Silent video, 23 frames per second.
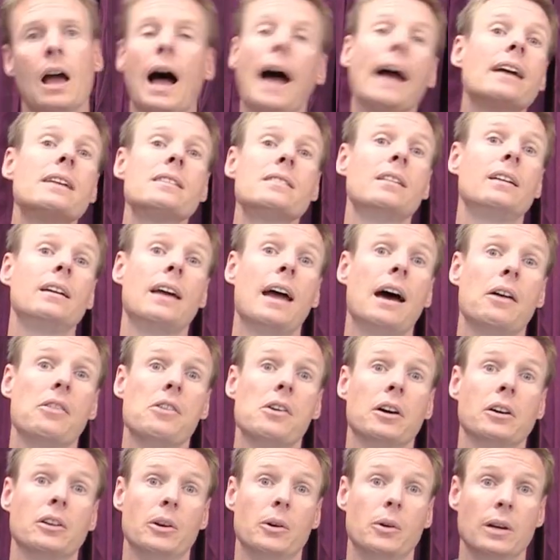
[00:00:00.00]
I can tell you how
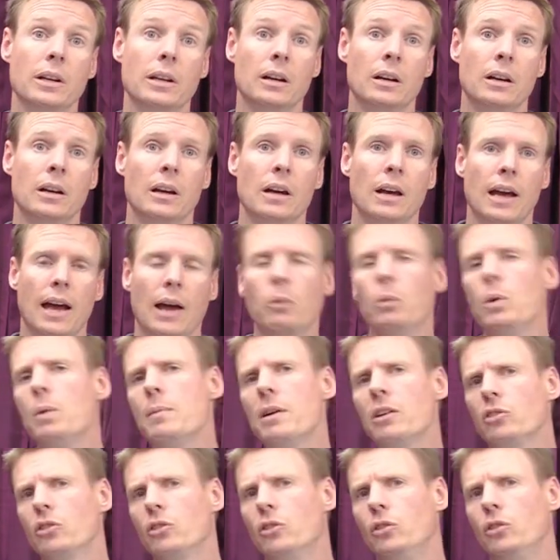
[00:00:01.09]
they're doing. And we
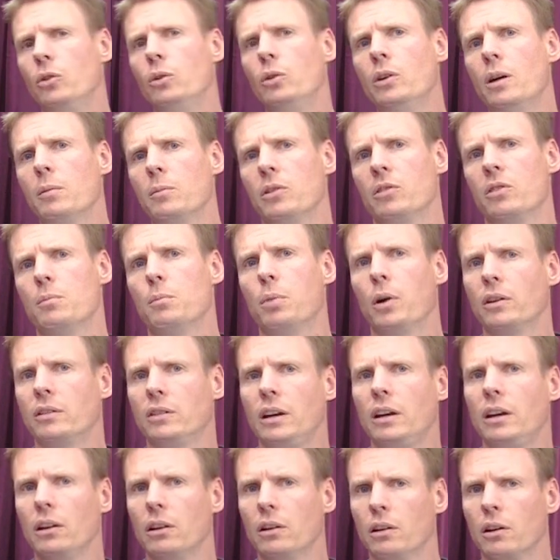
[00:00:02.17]
measure two numbers in
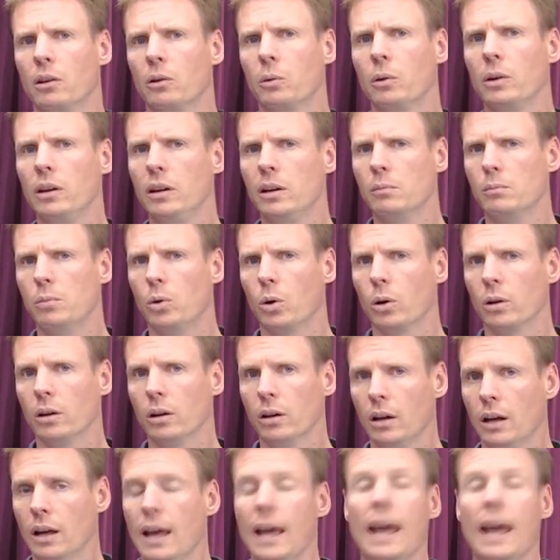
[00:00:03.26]
particular that are really important.